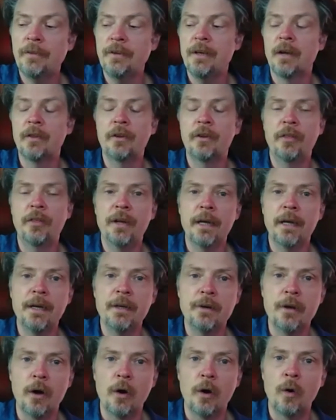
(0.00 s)
The other thing I
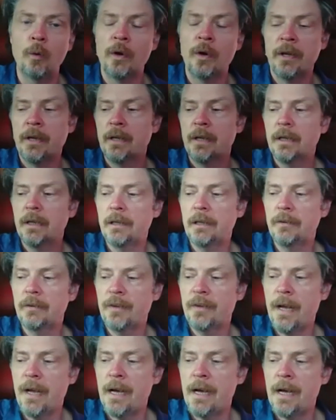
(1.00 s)
know is
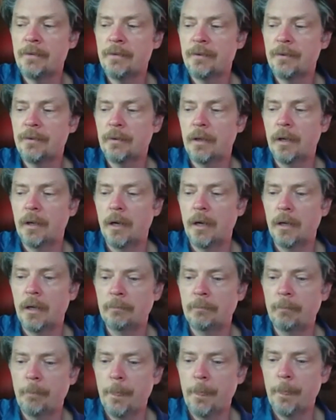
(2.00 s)
that
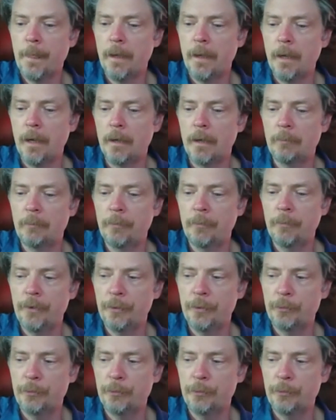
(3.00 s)
um, um, the